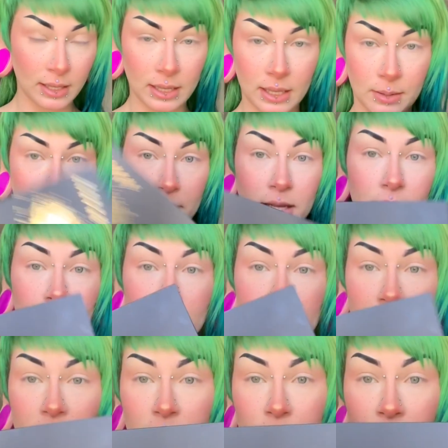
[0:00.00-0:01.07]
I'm going to use
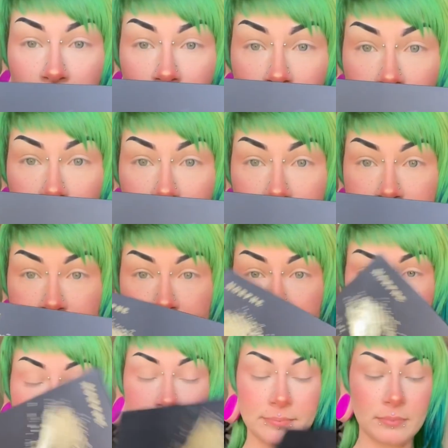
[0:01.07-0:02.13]
this palette,
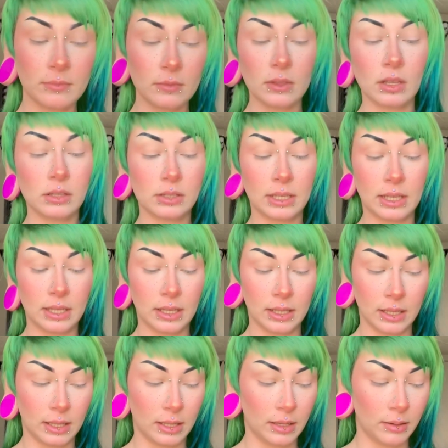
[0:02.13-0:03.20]

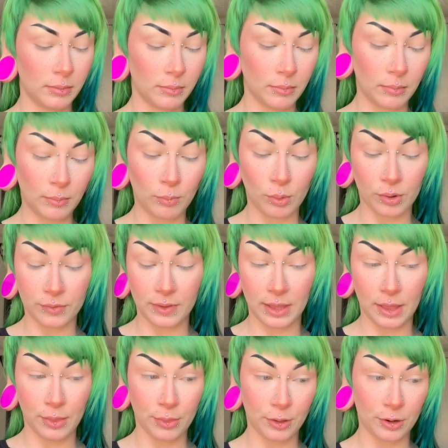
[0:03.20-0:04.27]
the
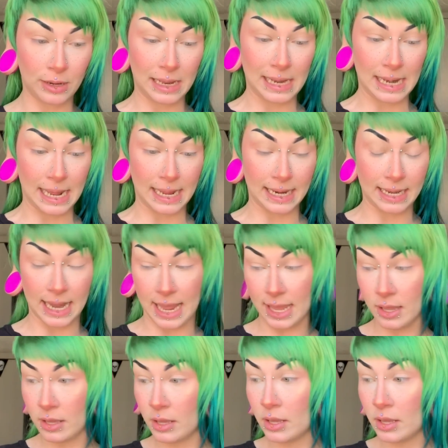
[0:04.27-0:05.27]
MORPHE 39A.